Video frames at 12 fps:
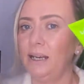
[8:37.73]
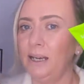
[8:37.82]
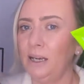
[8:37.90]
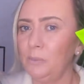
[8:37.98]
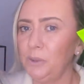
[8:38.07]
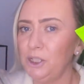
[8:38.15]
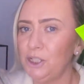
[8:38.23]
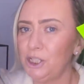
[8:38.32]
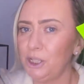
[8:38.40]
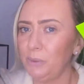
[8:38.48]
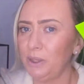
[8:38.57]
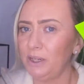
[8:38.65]
are we
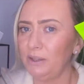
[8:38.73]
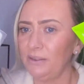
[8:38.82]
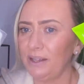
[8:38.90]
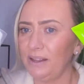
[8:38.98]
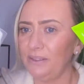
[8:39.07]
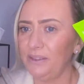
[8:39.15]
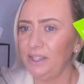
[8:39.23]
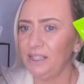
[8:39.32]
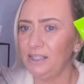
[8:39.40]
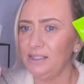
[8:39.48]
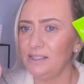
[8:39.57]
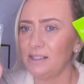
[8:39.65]
sure that
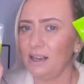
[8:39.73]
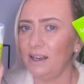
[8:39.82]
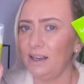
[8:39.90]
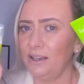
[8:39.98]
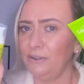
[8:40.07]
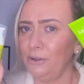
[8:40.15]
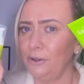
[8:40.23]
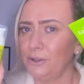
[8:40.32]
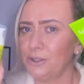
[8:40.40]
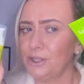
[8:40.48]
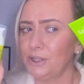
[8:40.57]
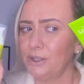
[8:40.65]
these are not
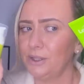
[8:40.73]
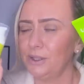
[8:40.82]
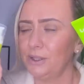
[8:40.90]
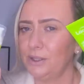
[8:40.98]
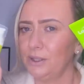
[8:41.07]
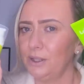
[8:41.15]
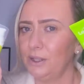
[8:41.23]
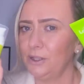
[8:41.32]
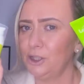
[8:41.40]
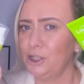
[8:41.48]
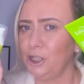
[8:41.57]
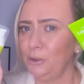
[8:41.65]

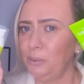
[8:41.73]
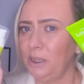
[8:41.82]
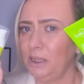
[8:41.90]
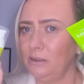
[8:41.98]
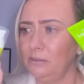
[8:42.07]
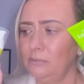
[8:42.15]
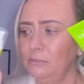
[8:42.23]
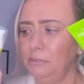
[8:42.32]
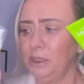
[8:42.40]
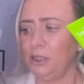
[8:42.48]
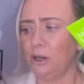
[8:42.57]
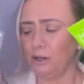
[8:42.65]
duping
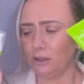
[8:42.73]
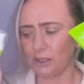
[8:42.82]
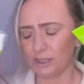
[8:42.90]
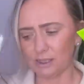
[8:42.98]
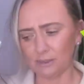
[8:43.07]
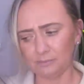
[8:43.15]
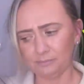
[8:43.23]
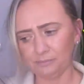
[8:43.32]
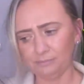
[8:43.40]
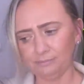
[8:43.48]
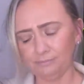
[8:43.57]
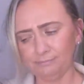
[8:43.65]
because
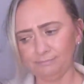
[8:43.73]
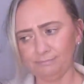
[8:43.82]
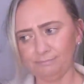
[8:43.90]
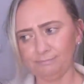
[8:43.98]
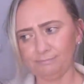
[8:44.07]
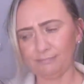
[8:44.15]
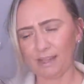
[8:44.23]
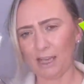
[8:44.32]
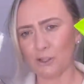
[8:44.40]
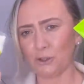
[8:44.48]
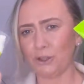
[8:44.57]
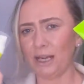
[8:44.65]

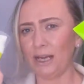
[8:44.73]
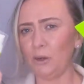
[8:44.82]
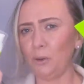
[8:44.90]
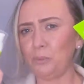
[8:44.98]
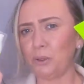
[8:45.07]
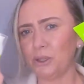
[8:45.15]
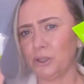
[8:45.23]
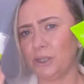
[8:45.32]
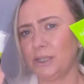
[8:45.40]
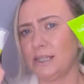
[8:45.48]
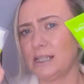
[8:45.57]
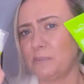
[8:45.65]
I don't know how a product
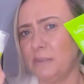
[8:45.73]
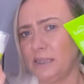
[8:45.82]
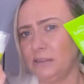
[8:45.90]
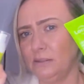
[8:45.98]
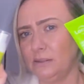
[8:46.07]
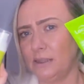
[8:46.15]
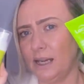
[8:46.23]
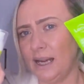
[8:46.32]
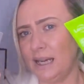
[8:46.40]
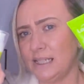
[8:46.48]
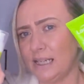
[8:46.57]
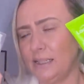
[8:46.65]
can smell
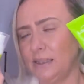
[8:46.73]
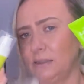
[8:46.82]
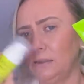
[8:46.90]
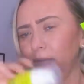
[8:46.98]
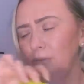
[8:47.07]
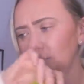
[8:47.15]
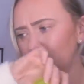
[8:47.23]
identical